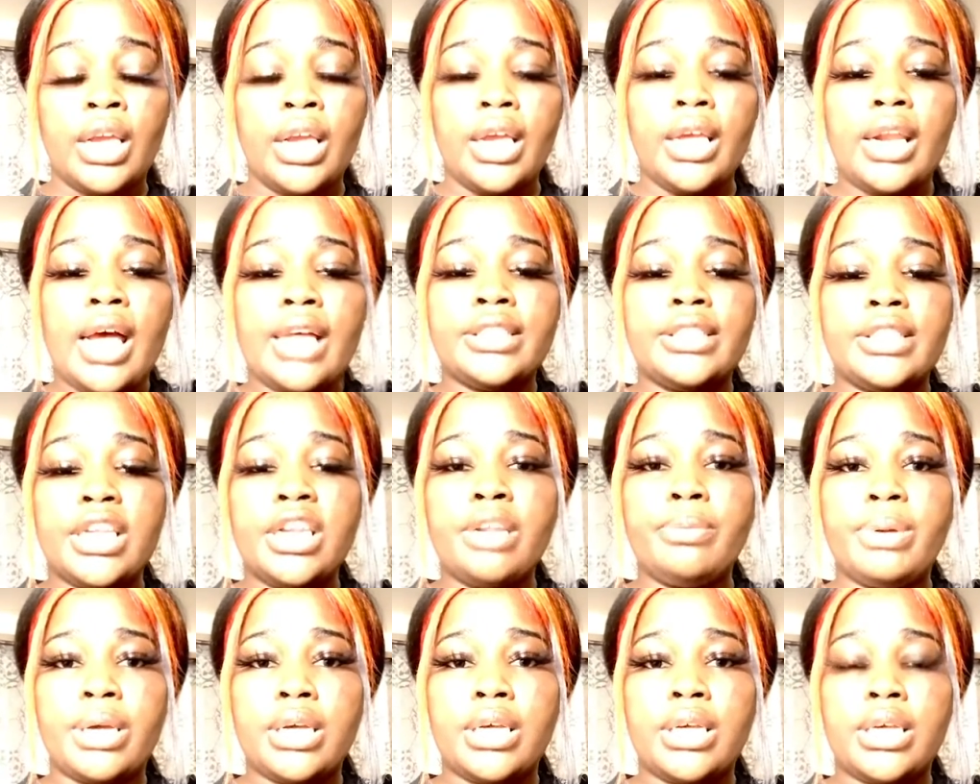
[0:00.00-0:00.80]
And I
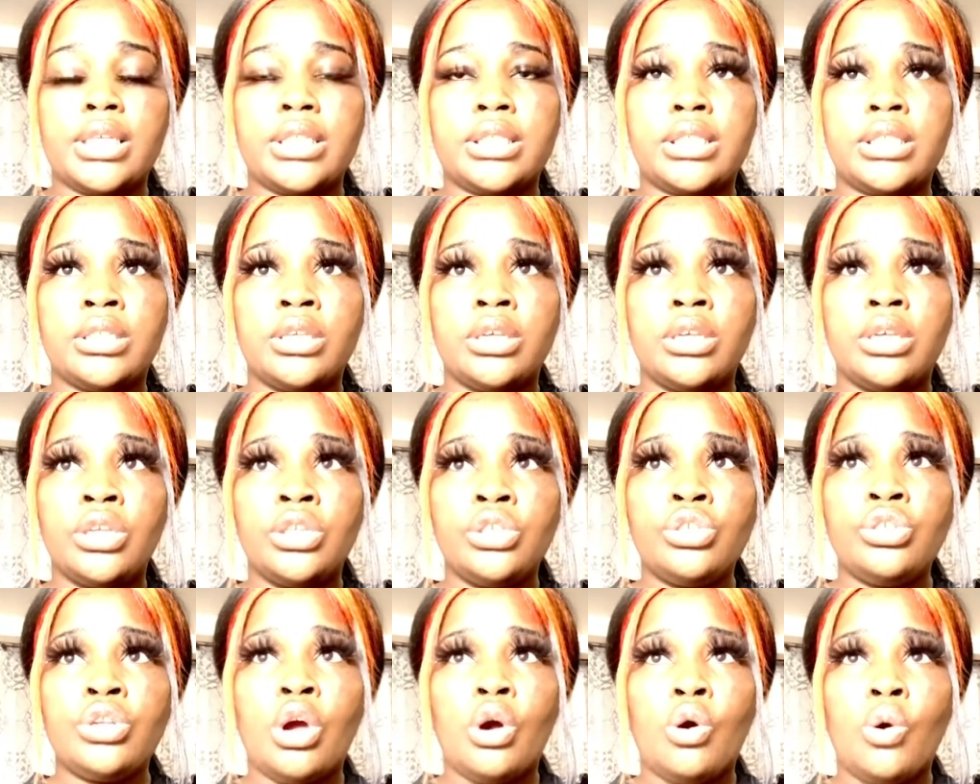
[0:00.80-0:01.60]
did it because,
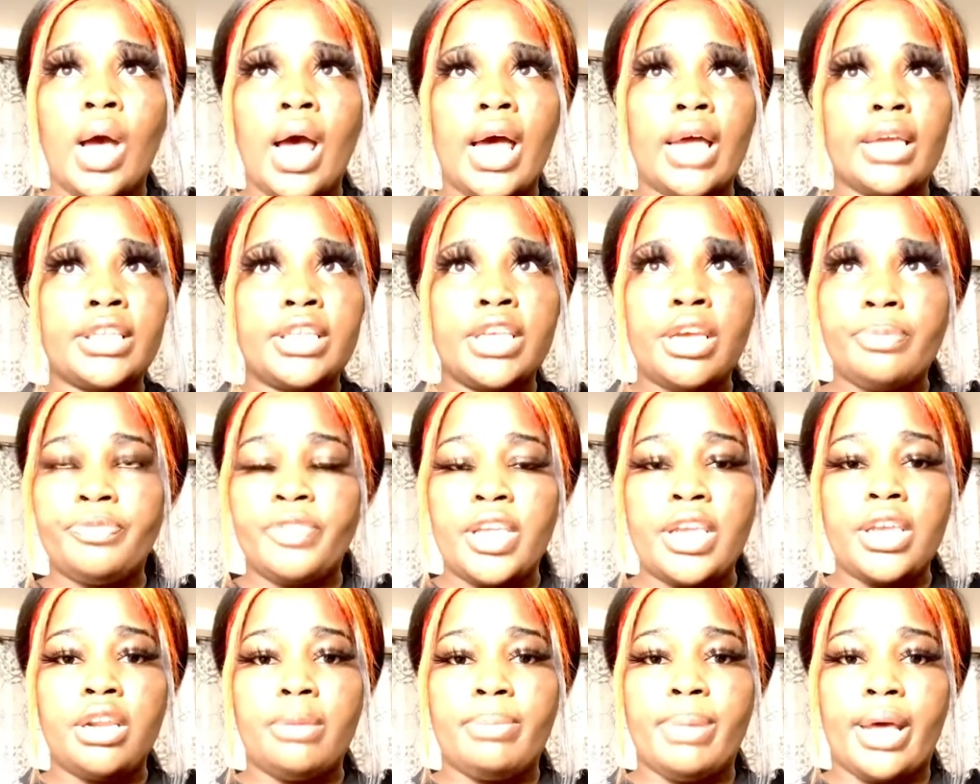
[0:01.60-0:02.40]
you know, I kept
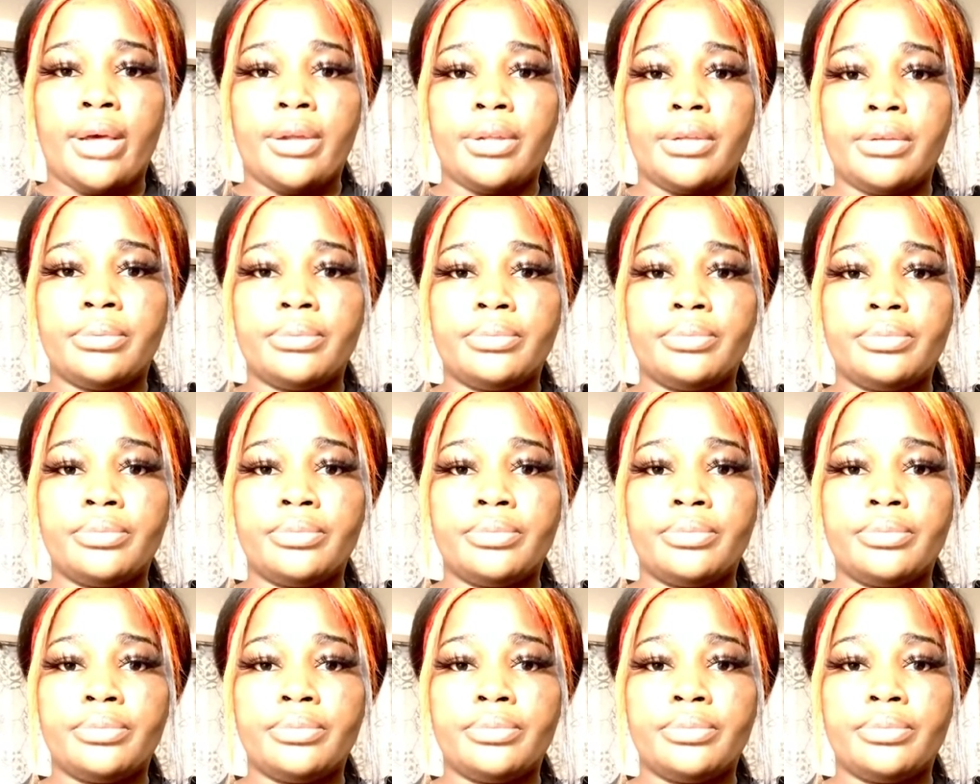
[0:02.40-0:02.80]
thinking about it.